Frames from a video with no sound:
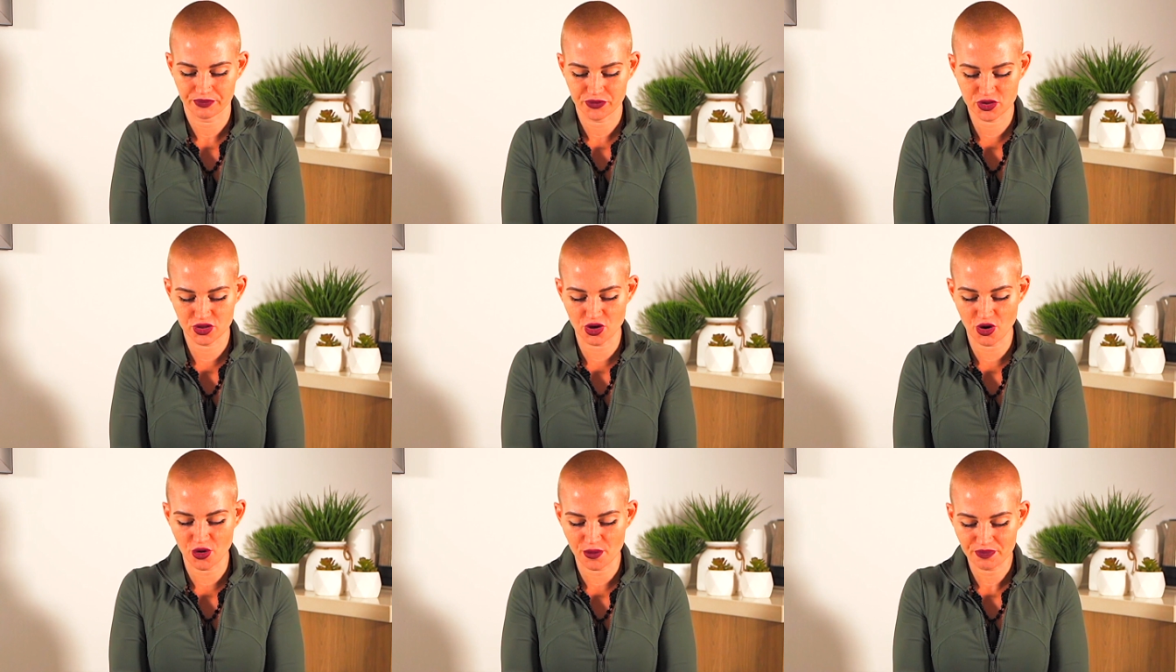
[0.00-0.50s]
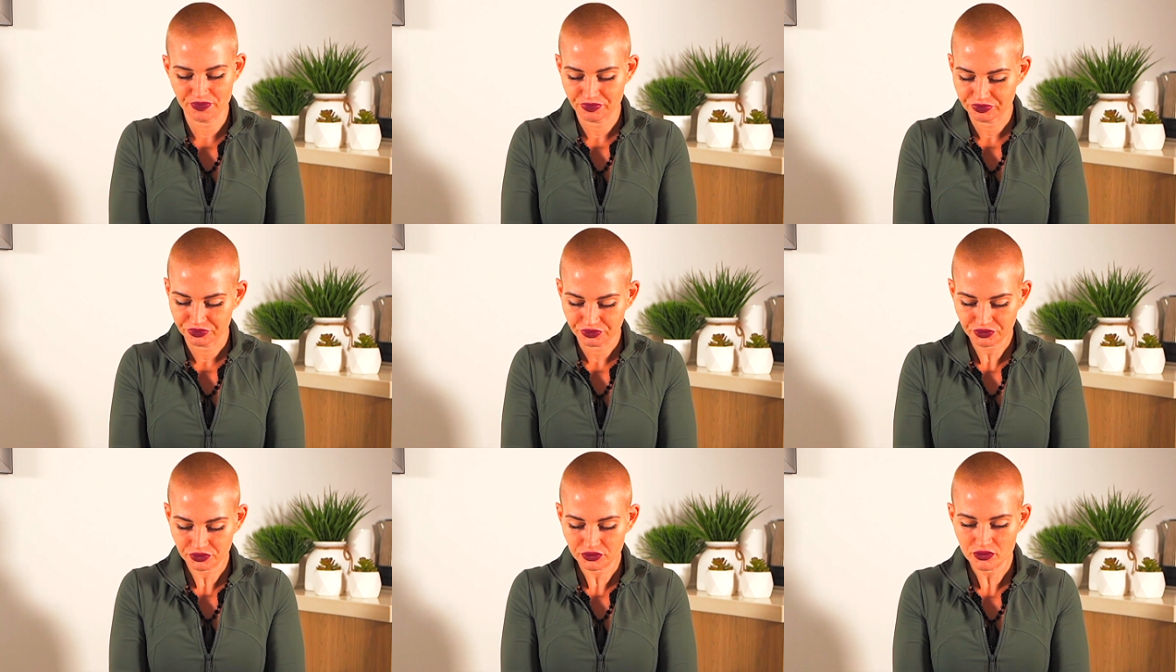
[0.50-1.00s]
So
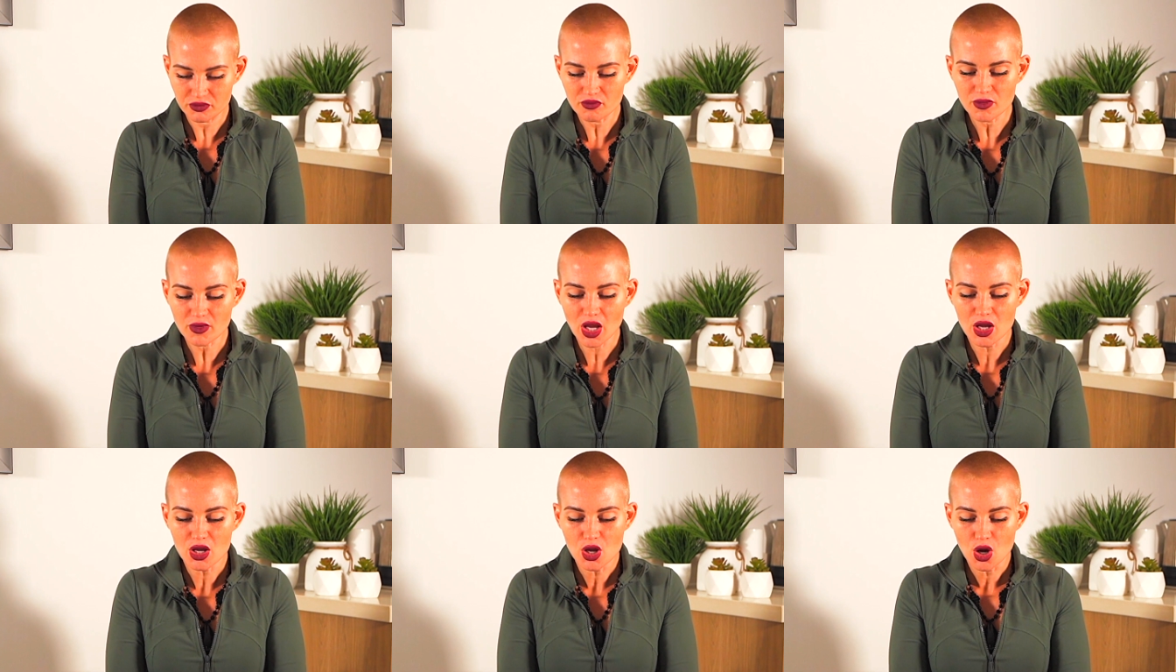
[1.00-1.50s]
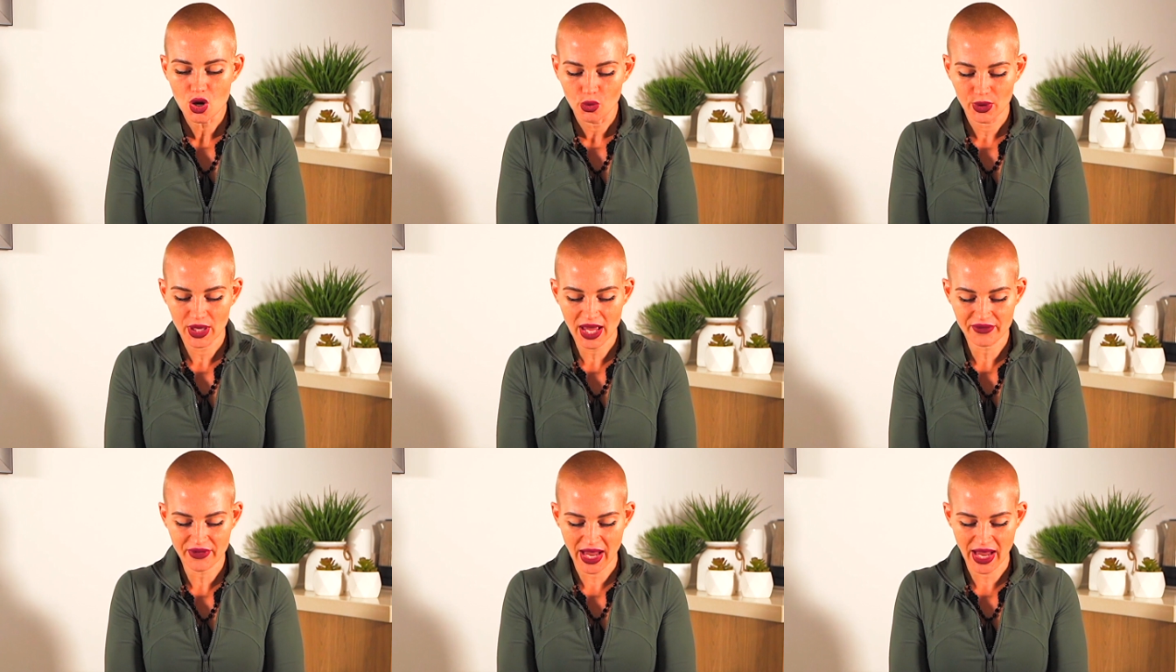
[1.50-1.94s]
we have